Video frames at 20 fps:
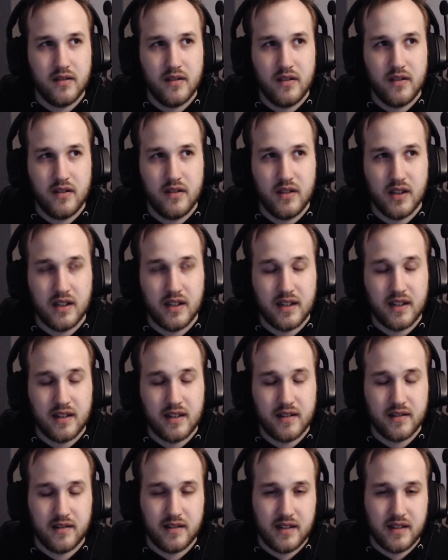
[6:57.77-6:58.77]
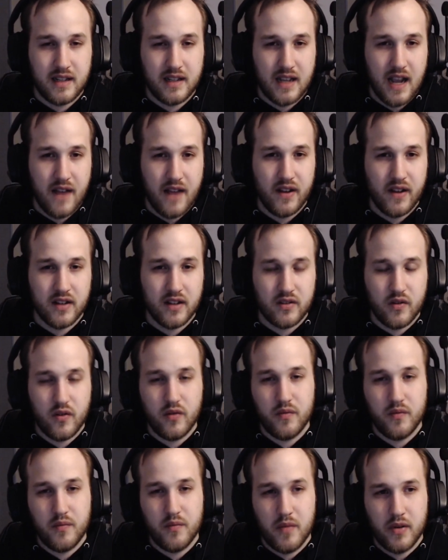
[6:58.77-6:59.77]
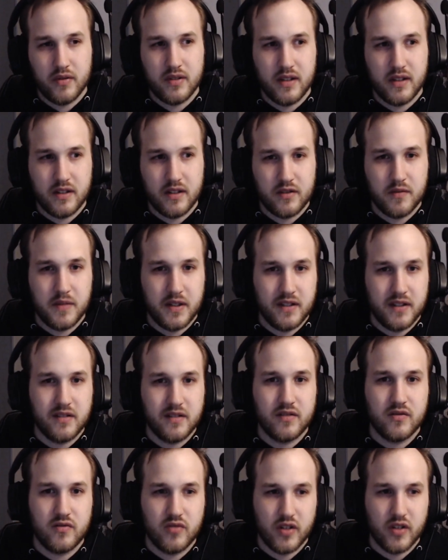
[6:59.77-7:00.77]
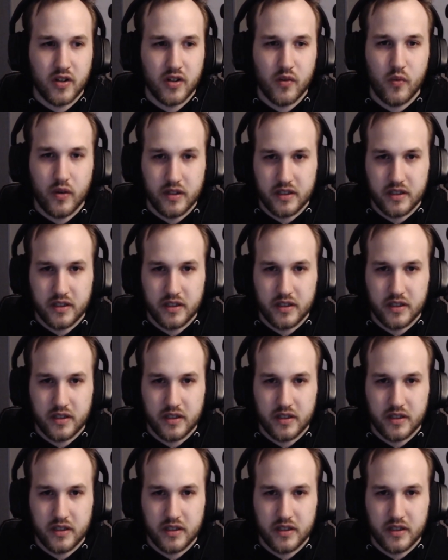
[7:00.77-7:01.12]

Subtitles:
The caveat, so most celestial abilities trigger once a